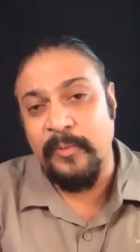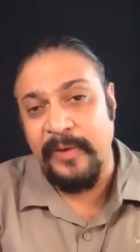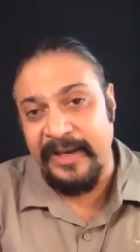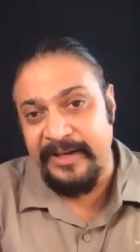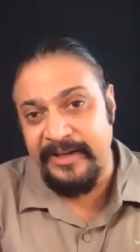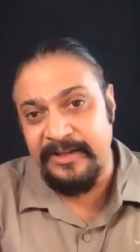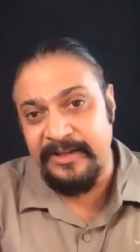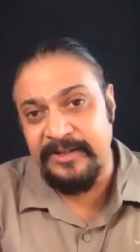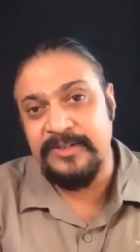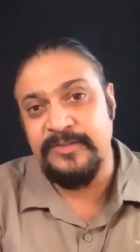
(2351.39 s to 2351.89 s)

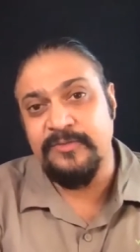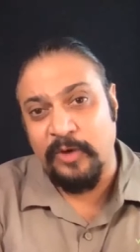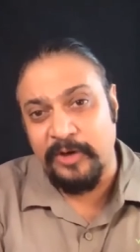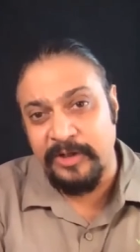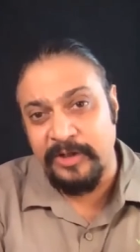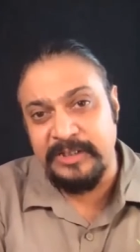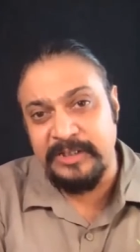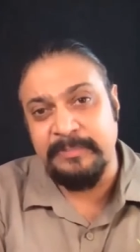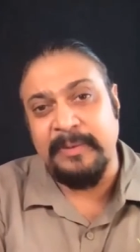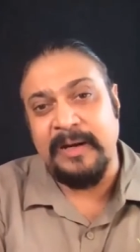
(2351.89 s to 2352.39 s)
various
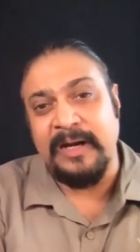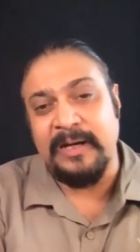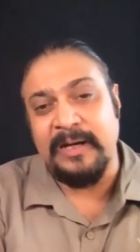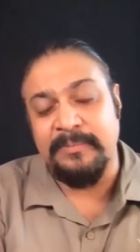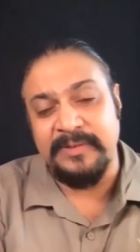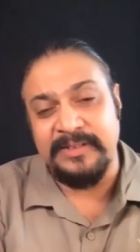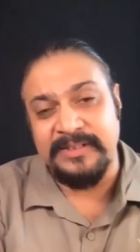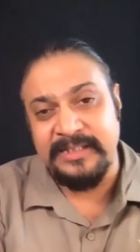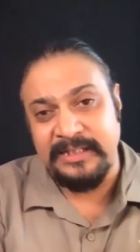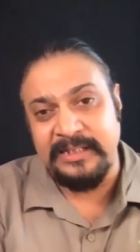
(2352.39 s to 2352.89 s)
forest
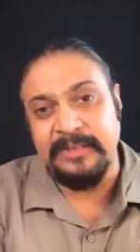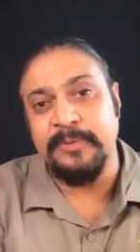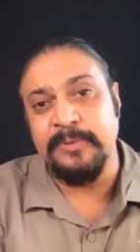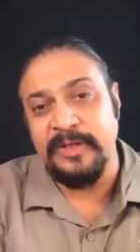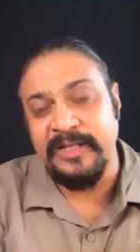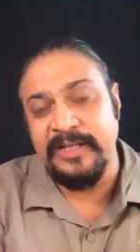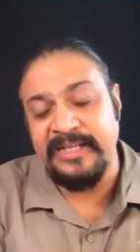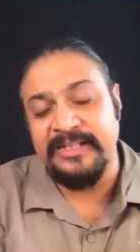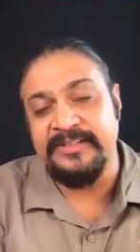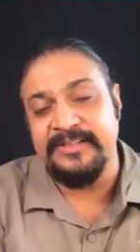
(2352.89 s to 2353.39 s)
departments and the
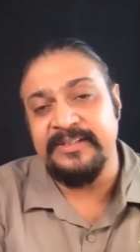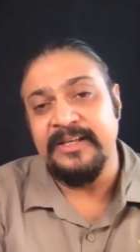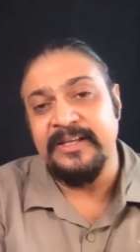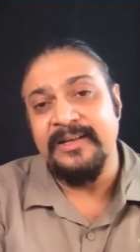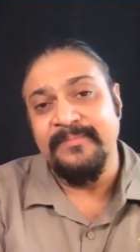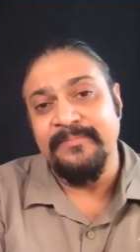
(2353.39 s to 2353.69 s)
police.